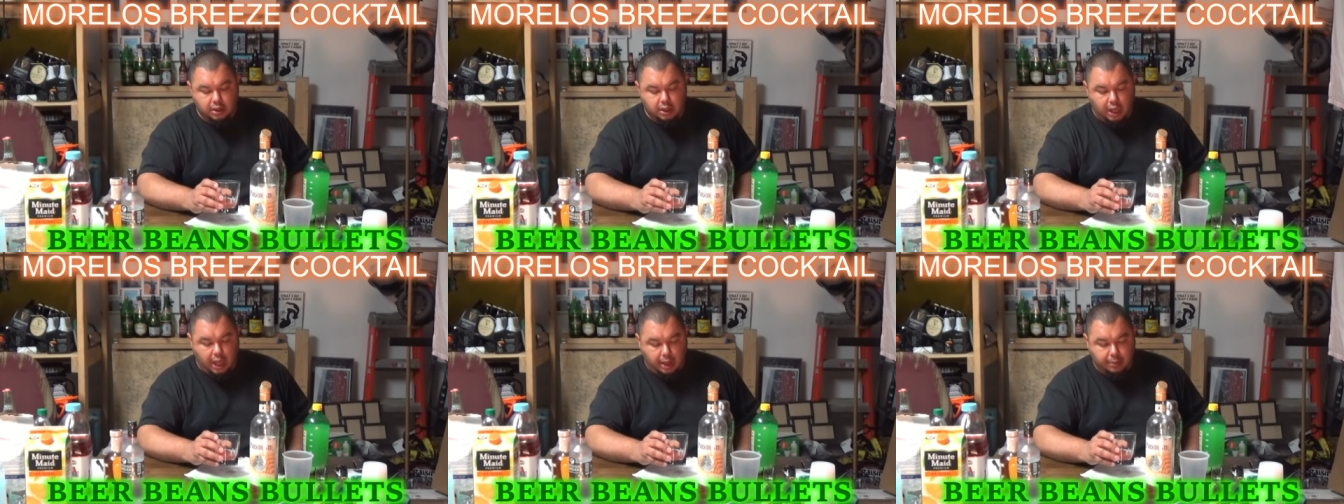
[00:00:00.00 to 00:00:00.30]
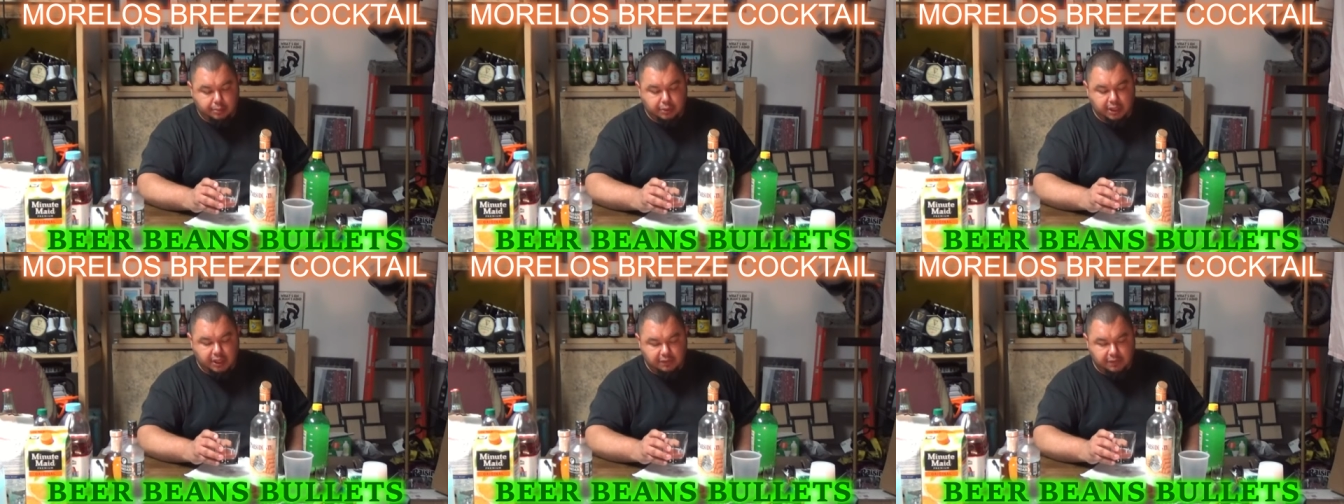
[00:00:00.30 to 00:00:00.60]
I
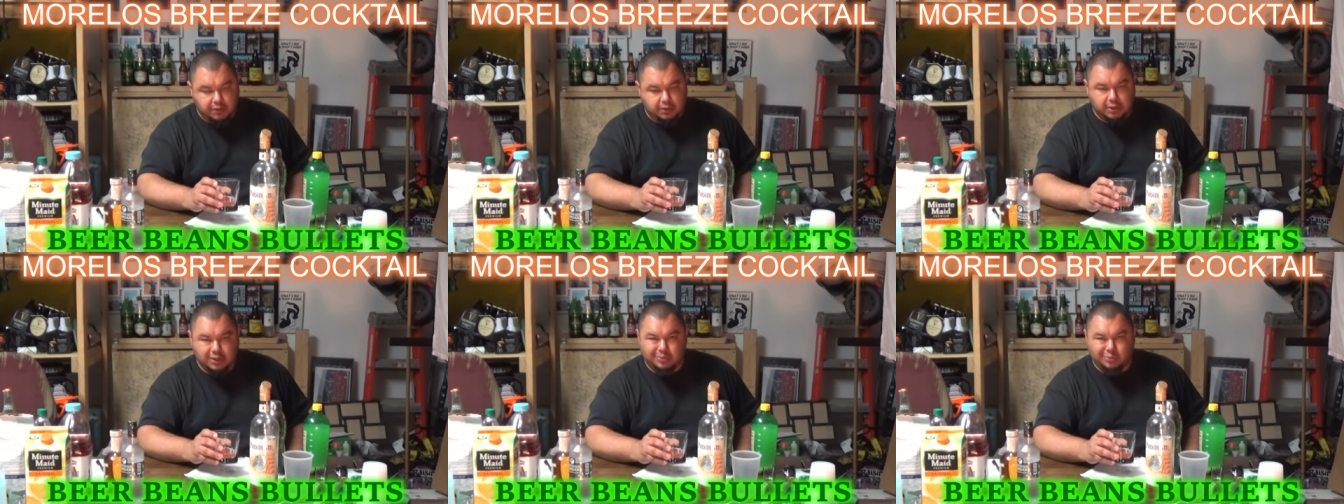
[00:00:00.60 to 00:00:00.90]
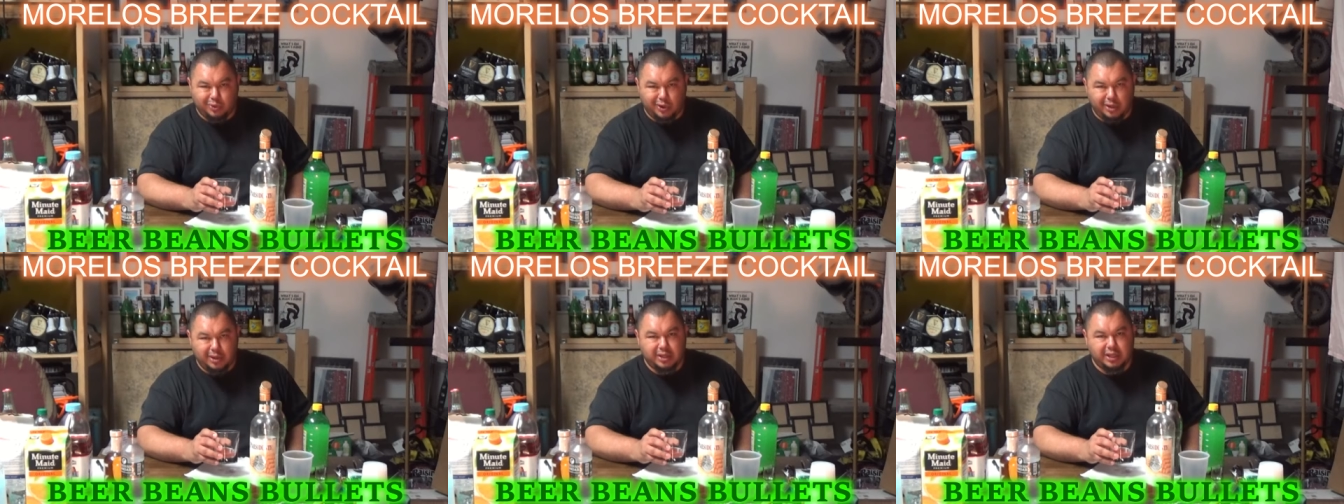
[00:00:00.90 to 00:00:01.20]
believe you could
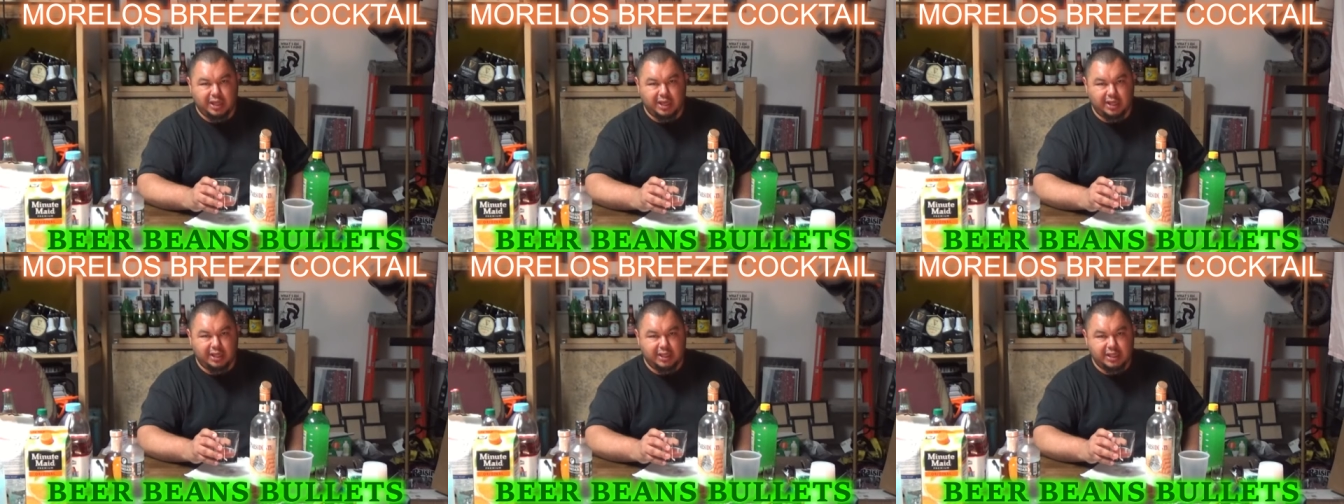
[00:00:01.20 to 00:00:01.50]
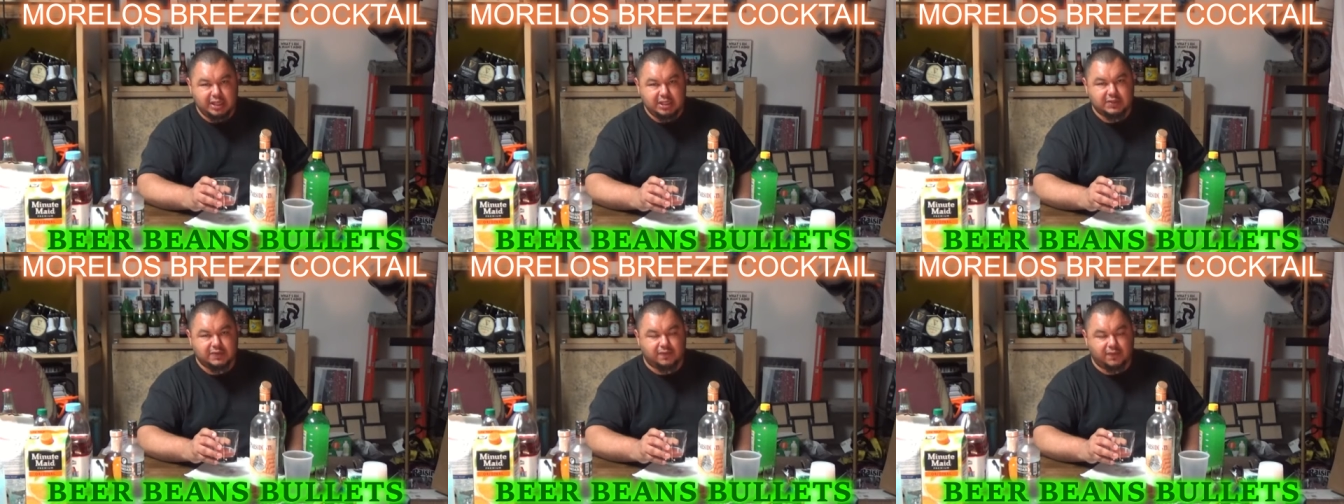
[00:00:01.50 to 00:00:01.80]
probably get at
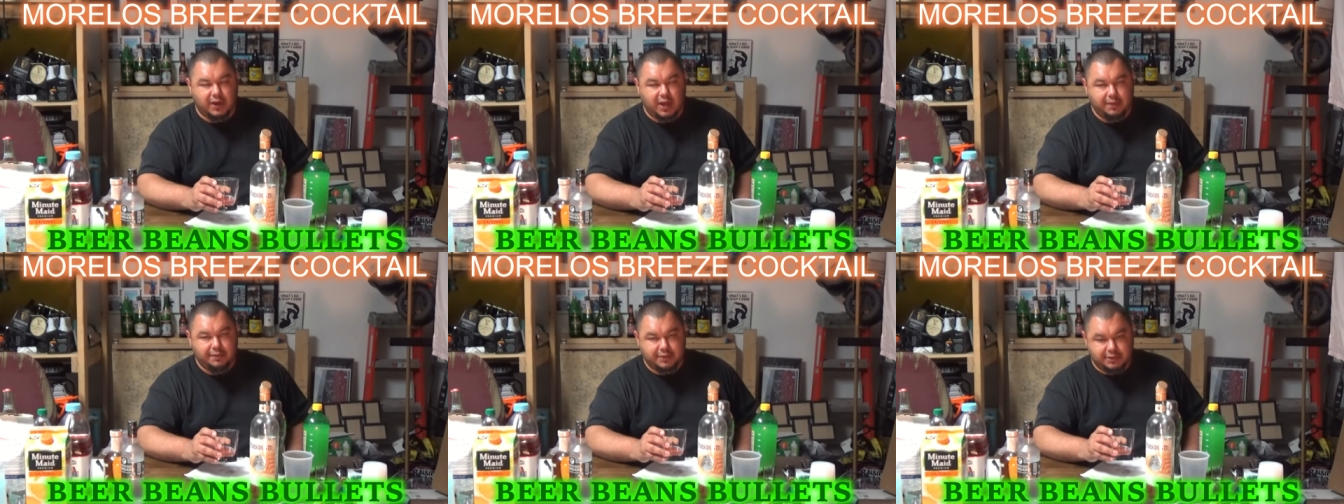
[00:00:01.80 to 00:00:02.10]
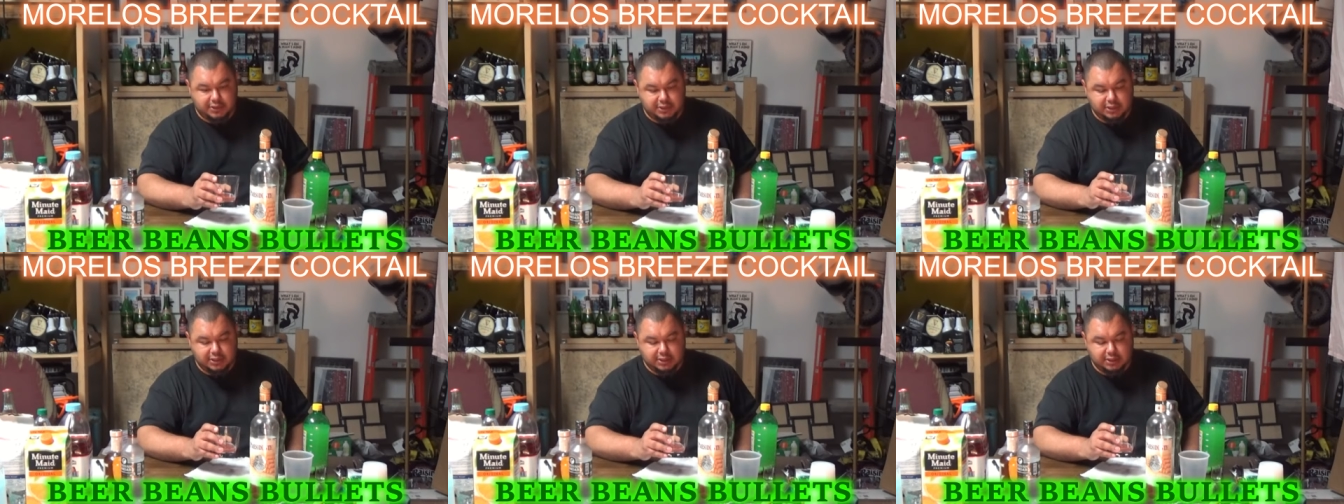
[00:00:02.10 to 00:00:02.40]
least 5 to
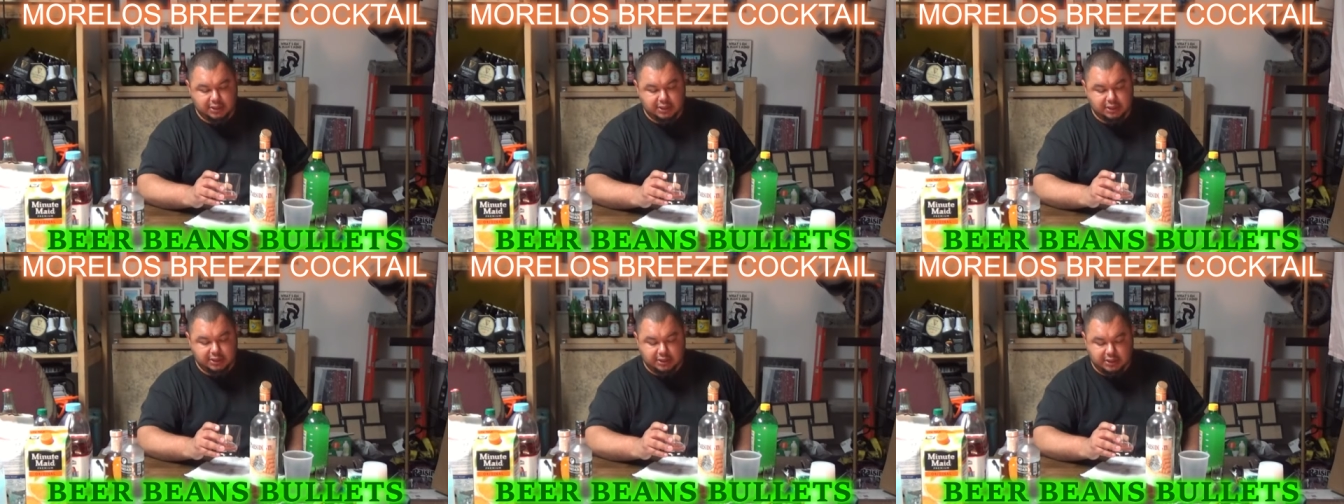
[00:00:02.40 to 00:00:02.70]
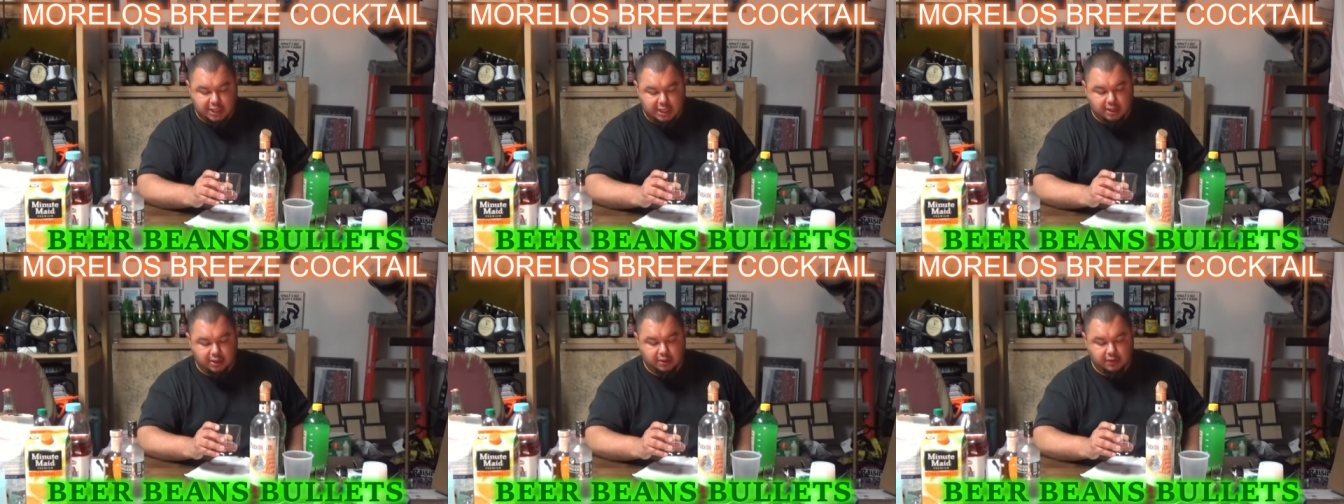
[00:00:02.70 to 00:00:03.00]
6 of these
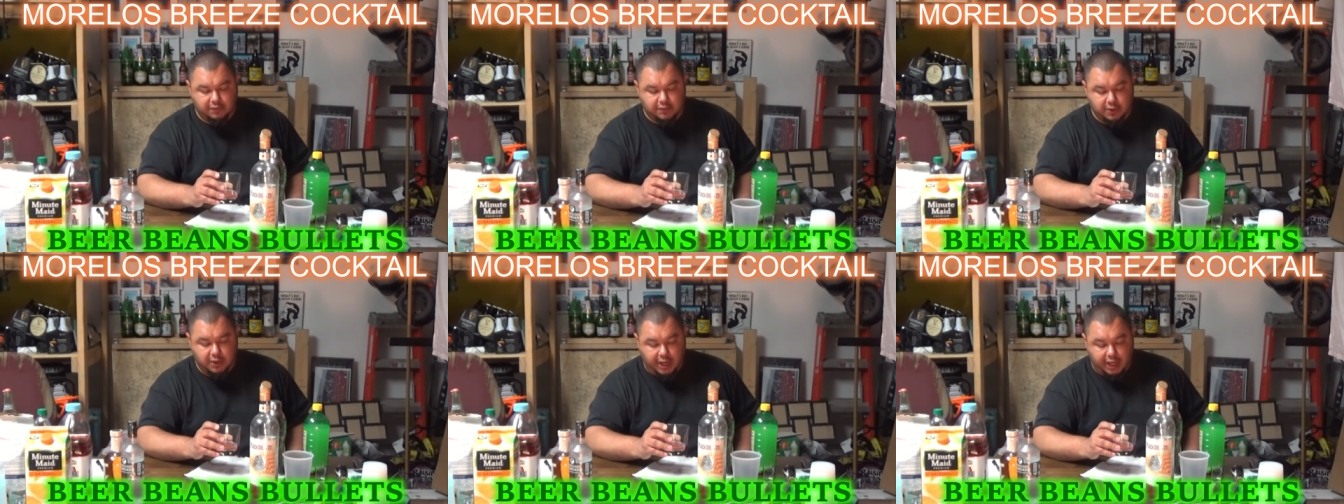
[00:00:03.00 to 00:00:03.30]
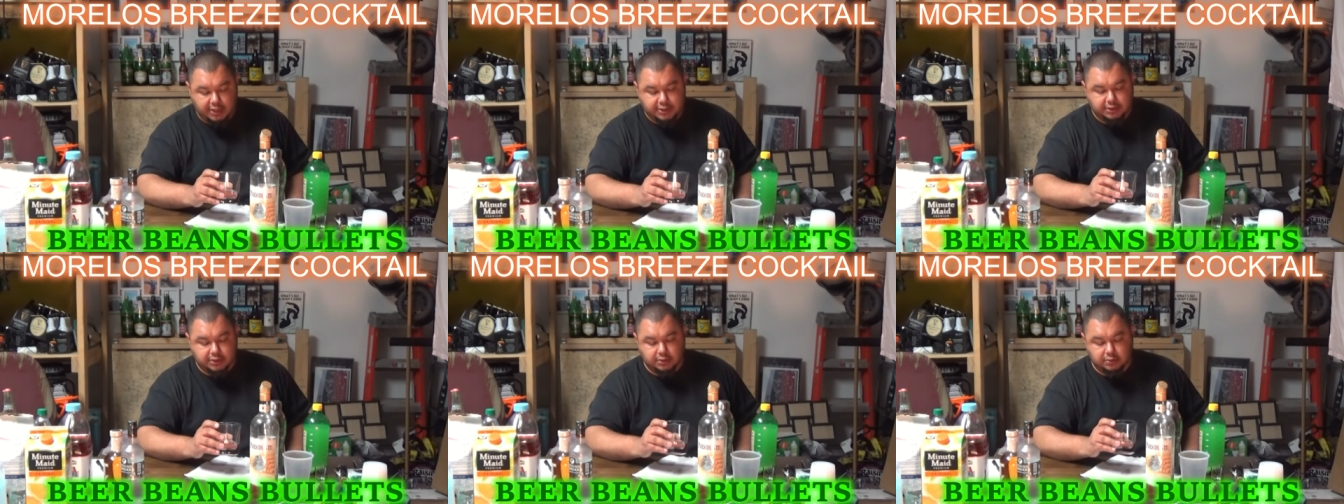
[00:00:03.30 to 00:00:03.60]
down if you
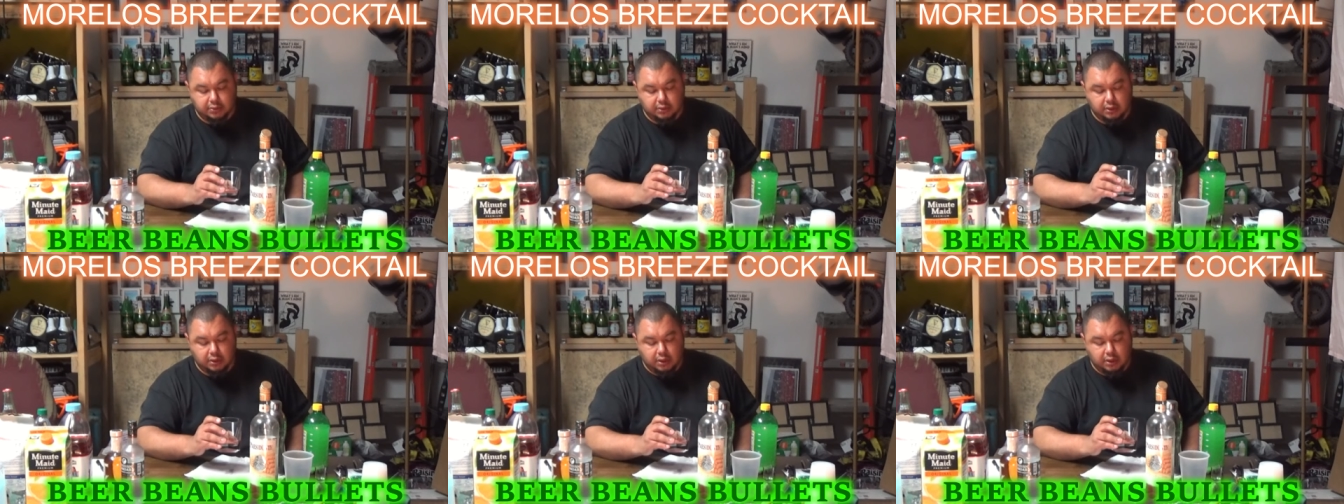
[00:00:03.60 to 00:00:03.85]
had to.